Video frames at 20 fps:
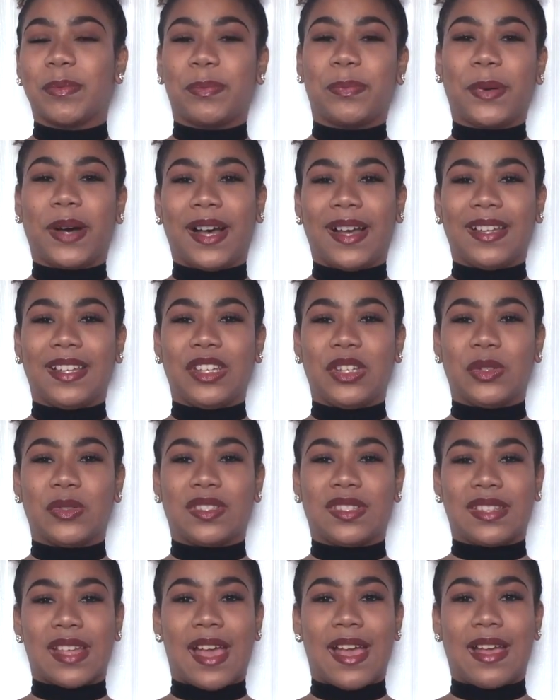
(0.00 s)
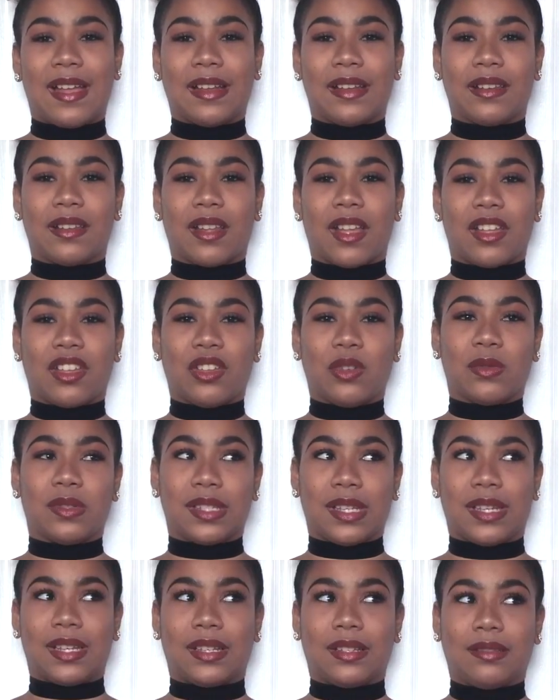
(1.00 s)
but you said and you
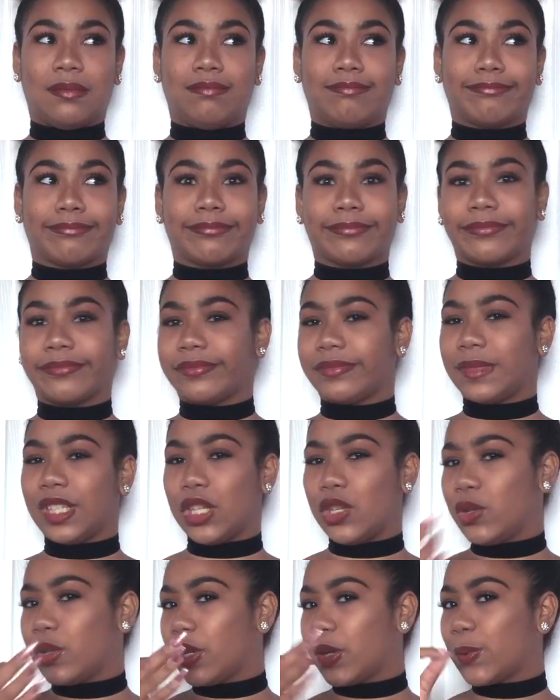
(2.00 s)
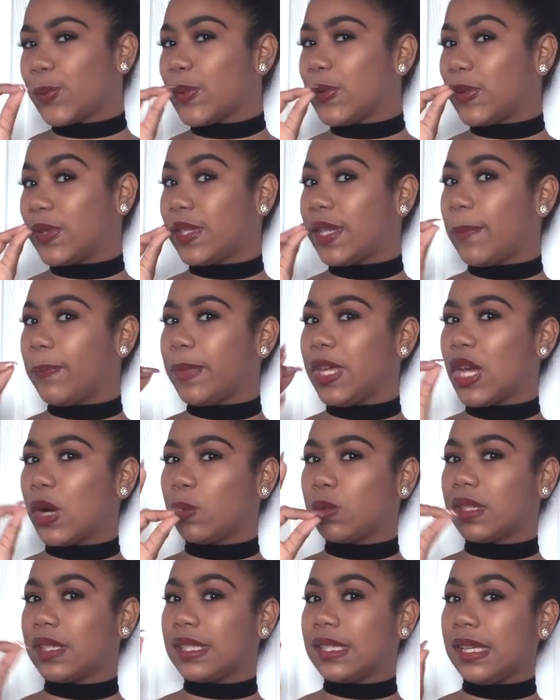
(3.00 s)
did, and you know, you said, yo,
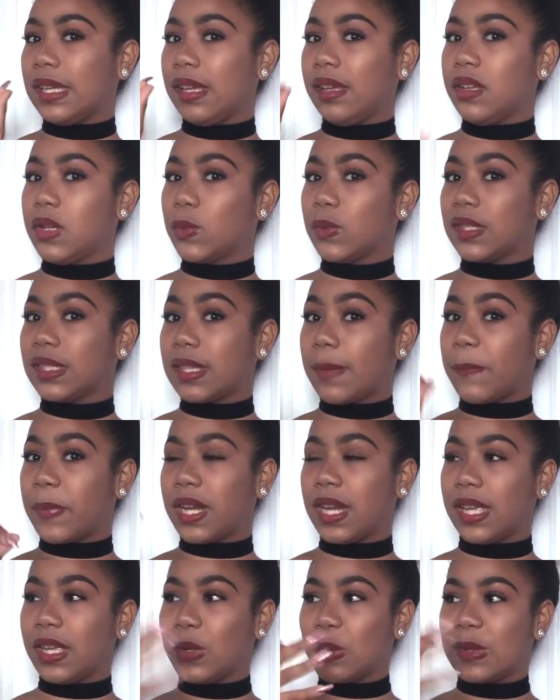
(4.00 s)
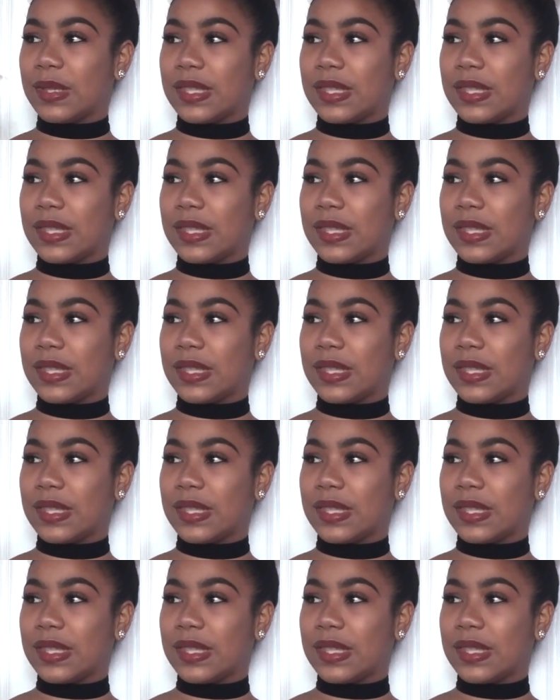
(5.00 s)
T, you sipping it.